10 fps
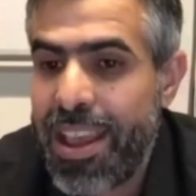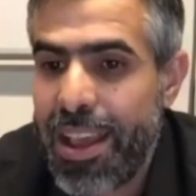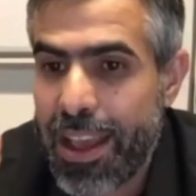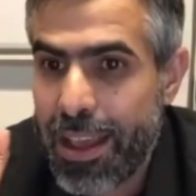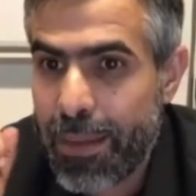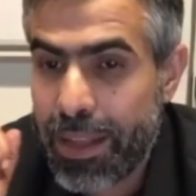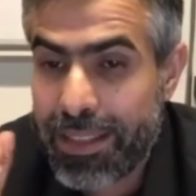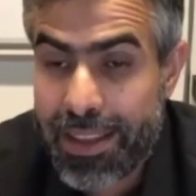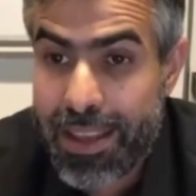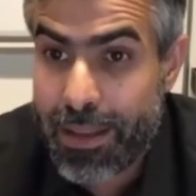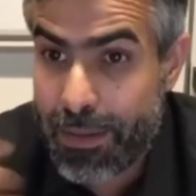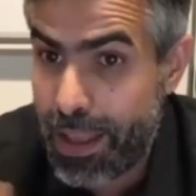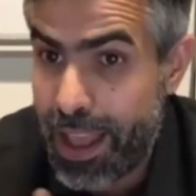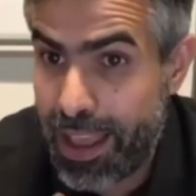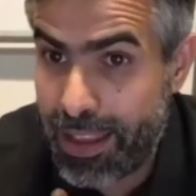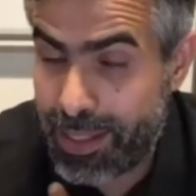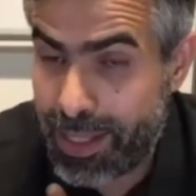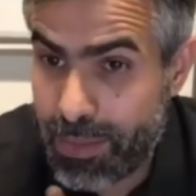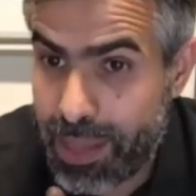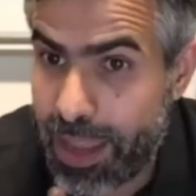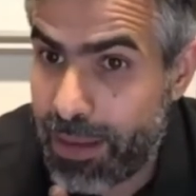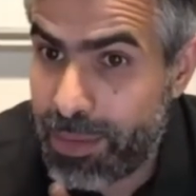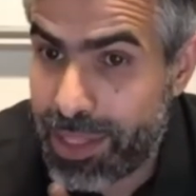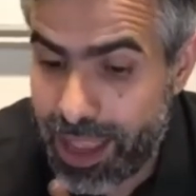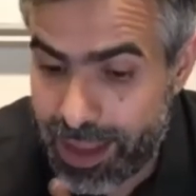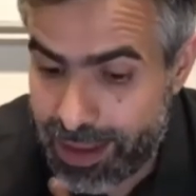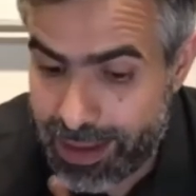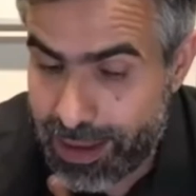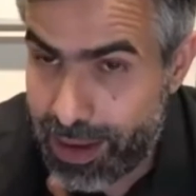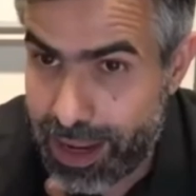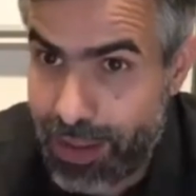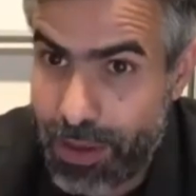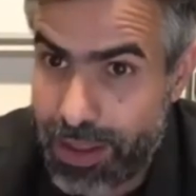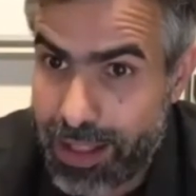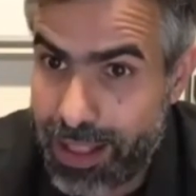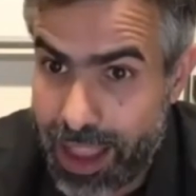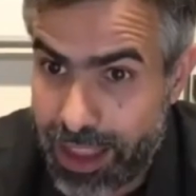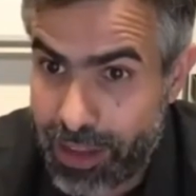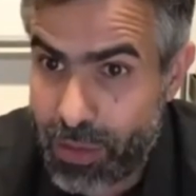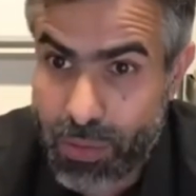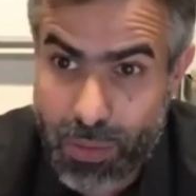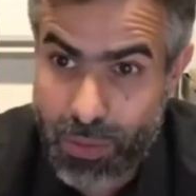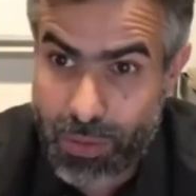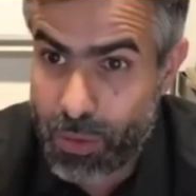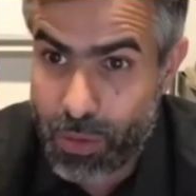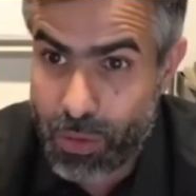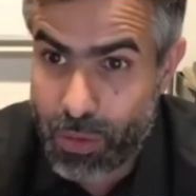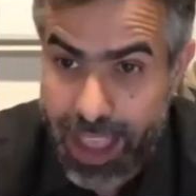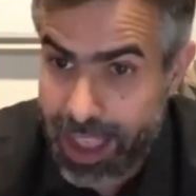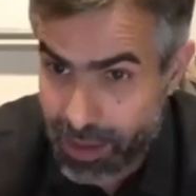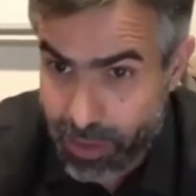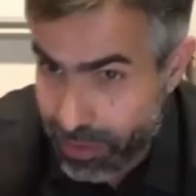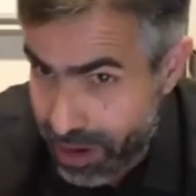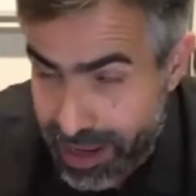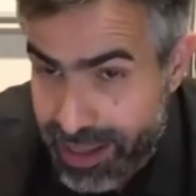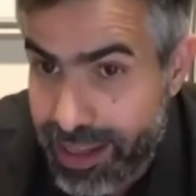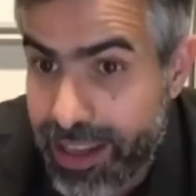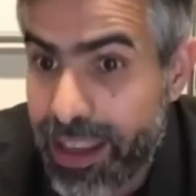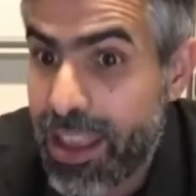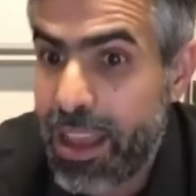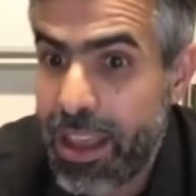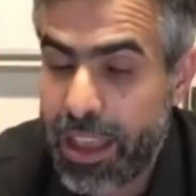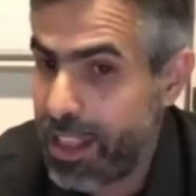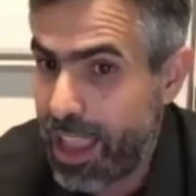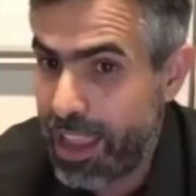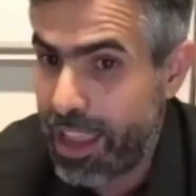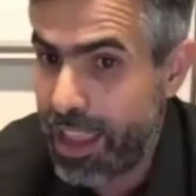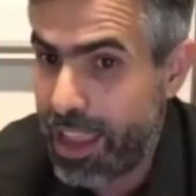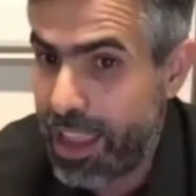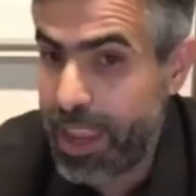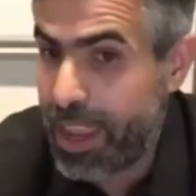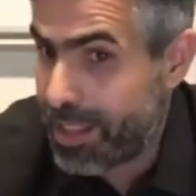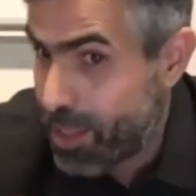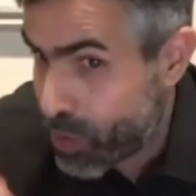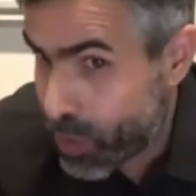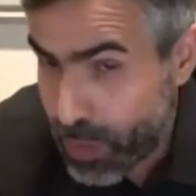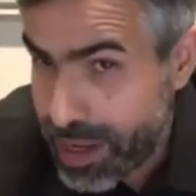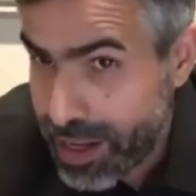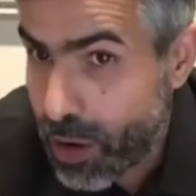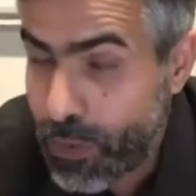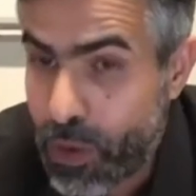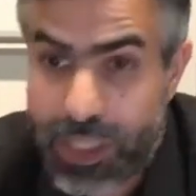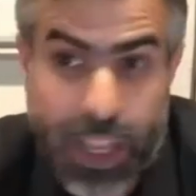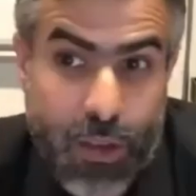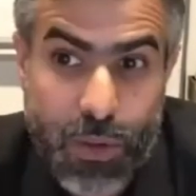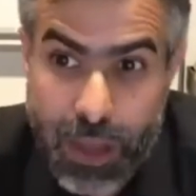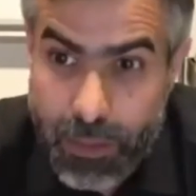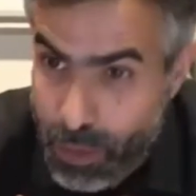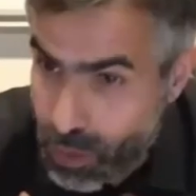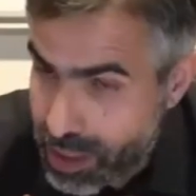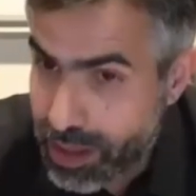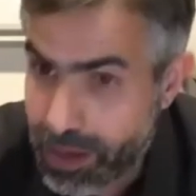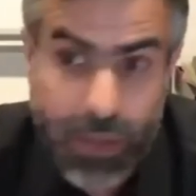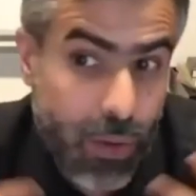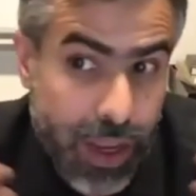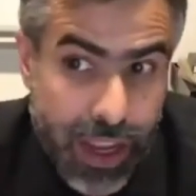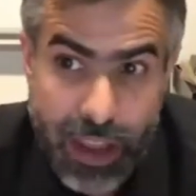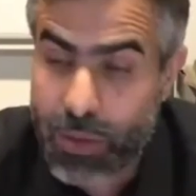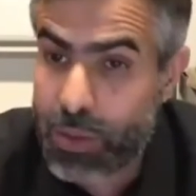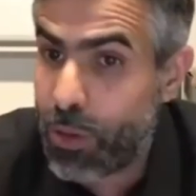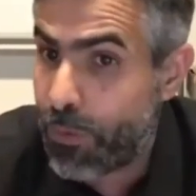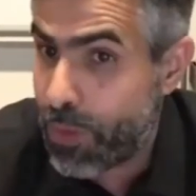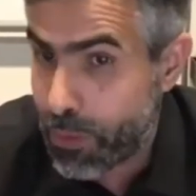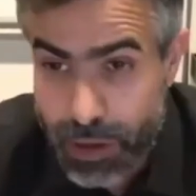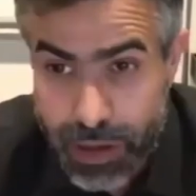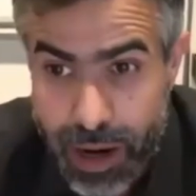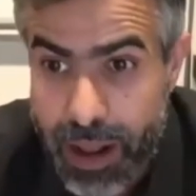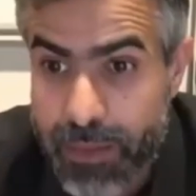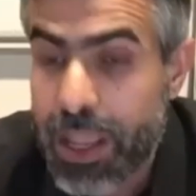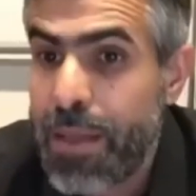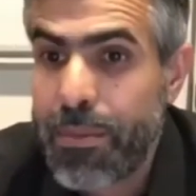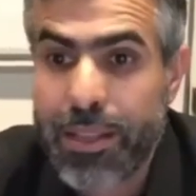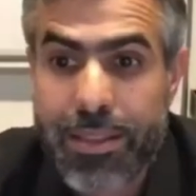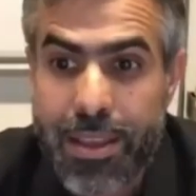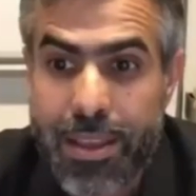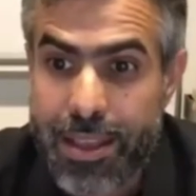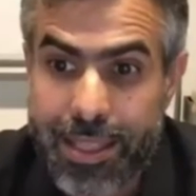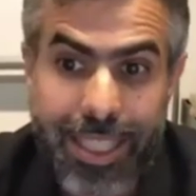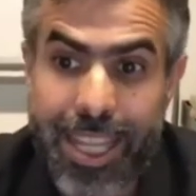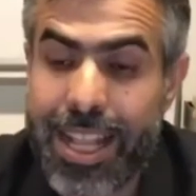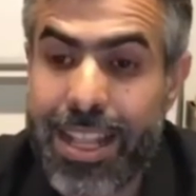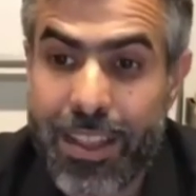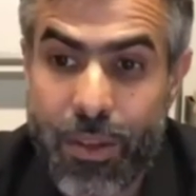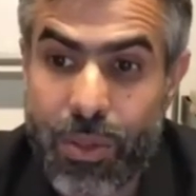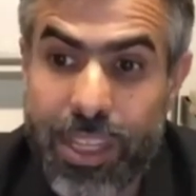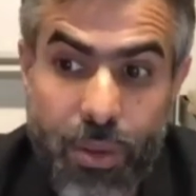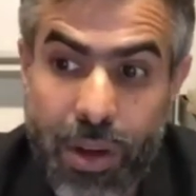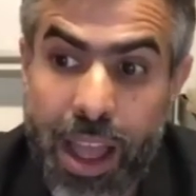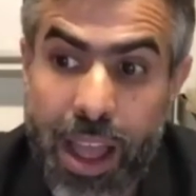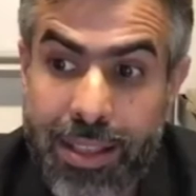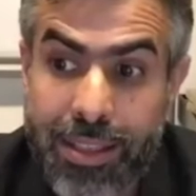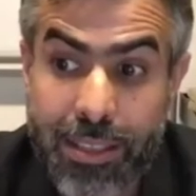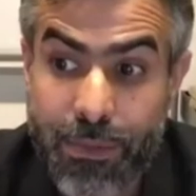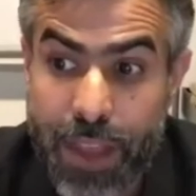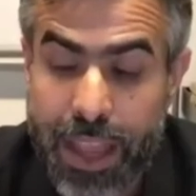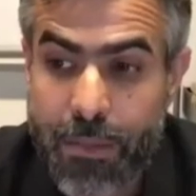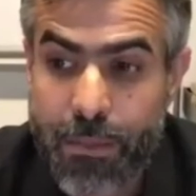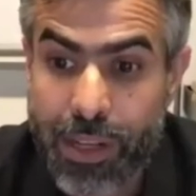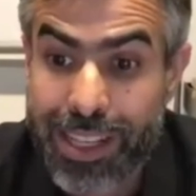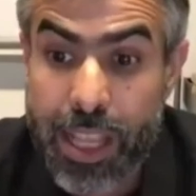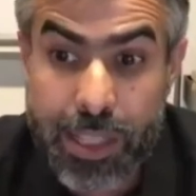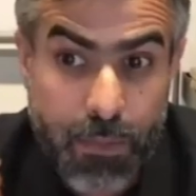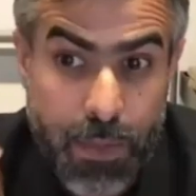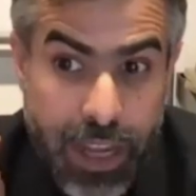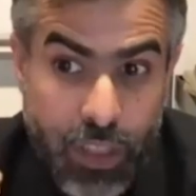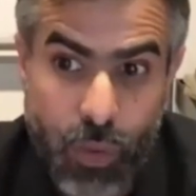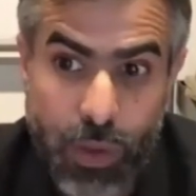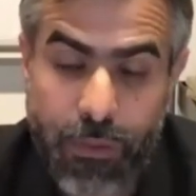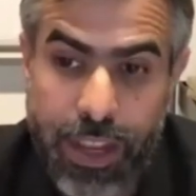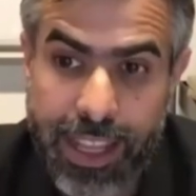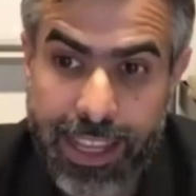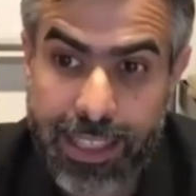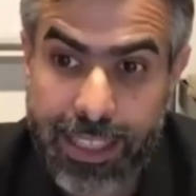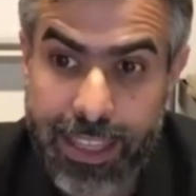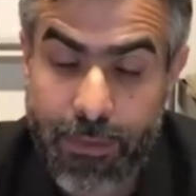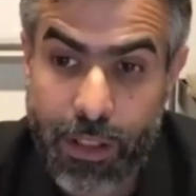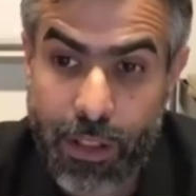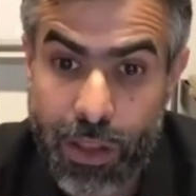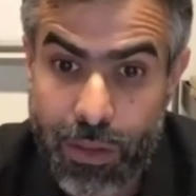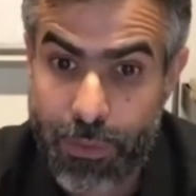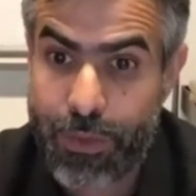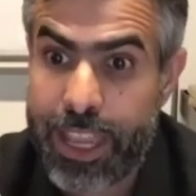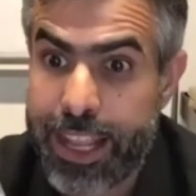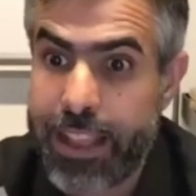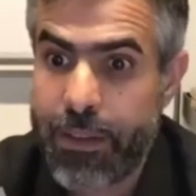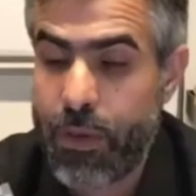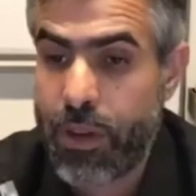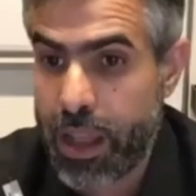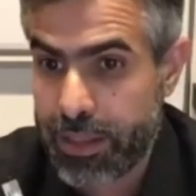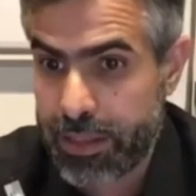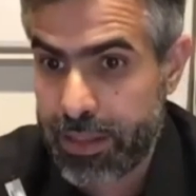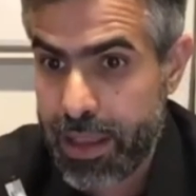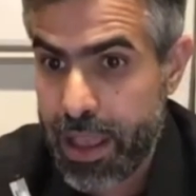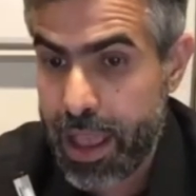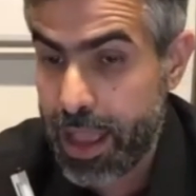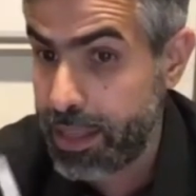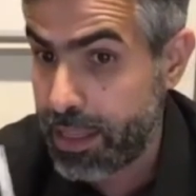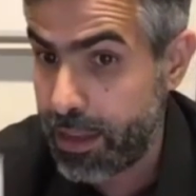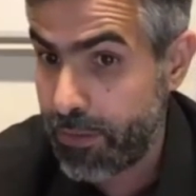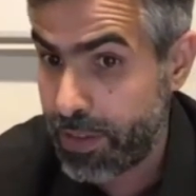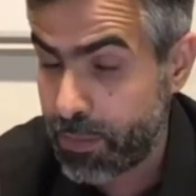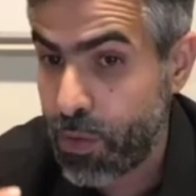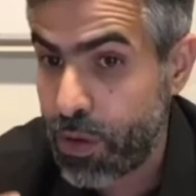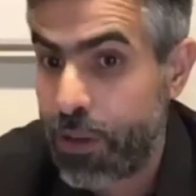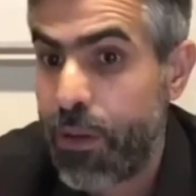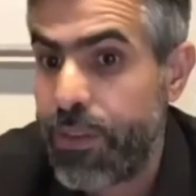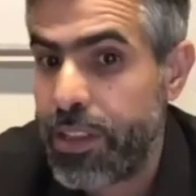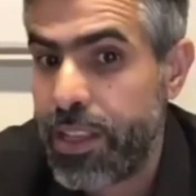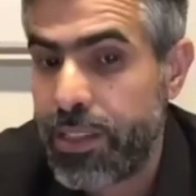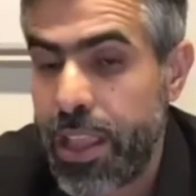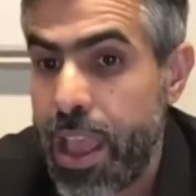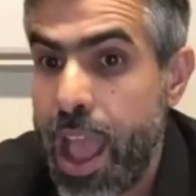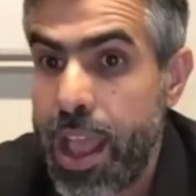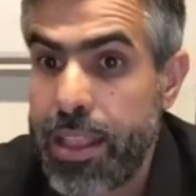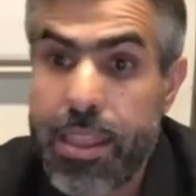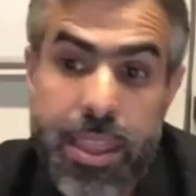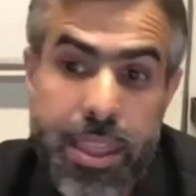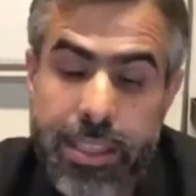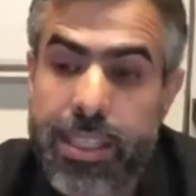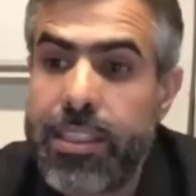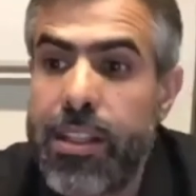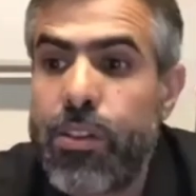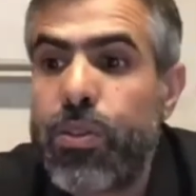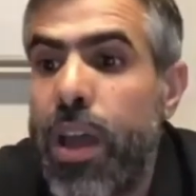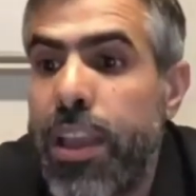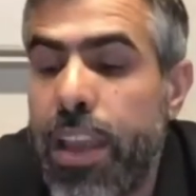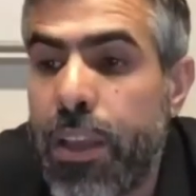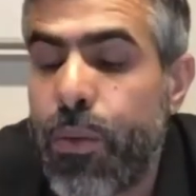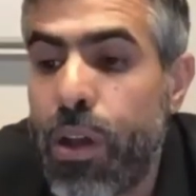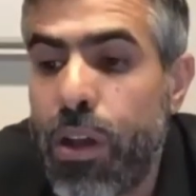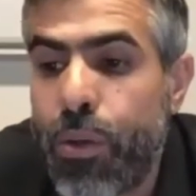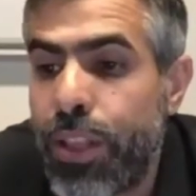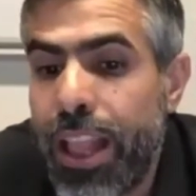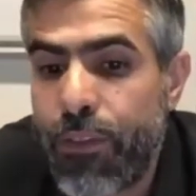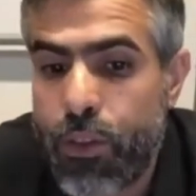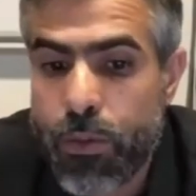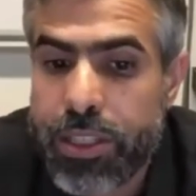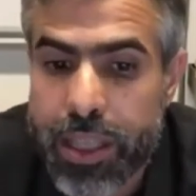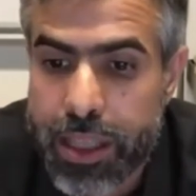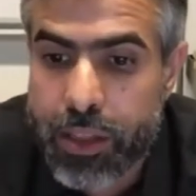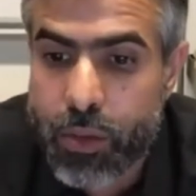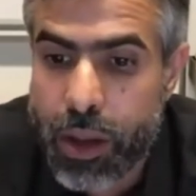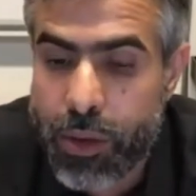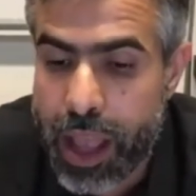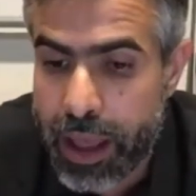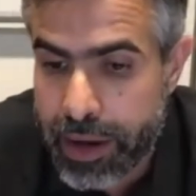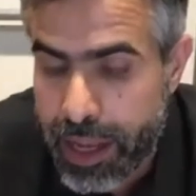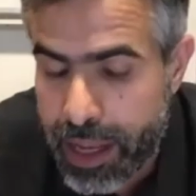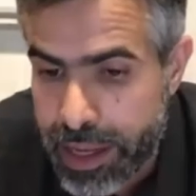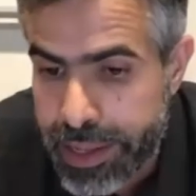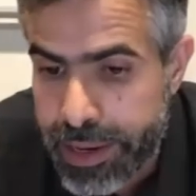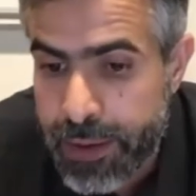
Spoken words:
But sometimes I really like to use my hand in writing. I like to use my hand in drawing. Of course, I use computer and drawing. I use all of the programs, but still using your hand is very important. It's a spiritual feeling. It's give a lot of healing for us, and it gives us more confidence. And this is also, I would love to mention this, why we are here,